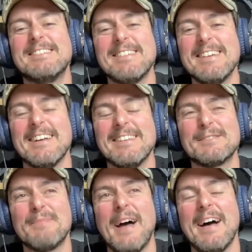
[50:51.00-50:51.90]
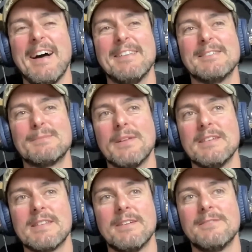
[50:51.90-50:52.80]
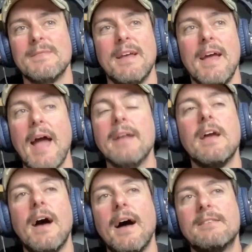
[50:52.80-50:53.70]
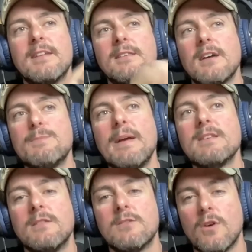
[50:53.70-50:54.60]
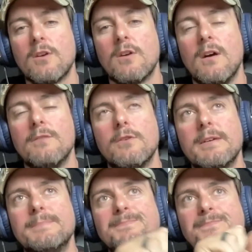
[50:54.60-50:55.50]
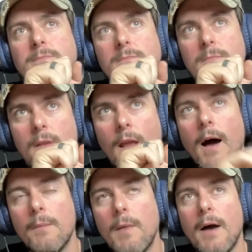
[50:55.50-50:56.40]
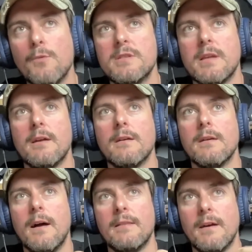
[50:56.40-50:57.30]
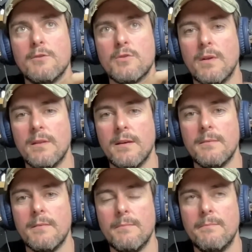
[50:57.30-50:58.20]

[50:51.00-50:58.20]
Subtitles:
see how this plays out. And to touch base on the trucker convoy, I was there. I thought it was one of the